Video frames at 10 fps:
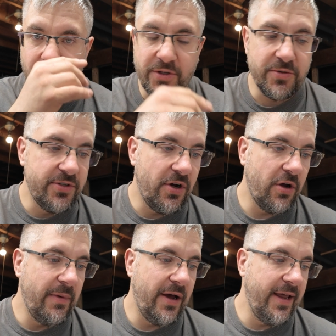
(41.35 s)
which we'll
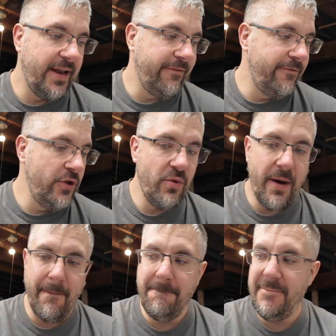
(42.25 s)
talk about in a
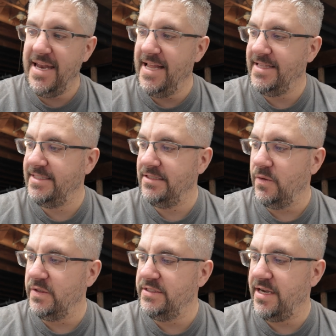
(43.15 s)
few minutes
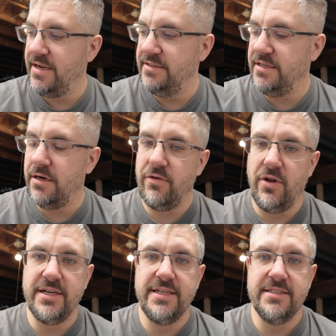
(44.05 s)
or seconds, however
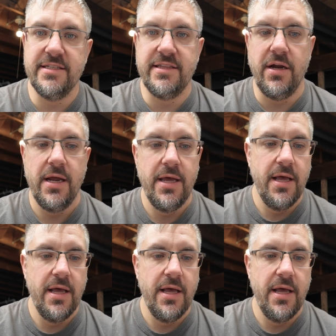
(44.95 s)
long it takes to get there.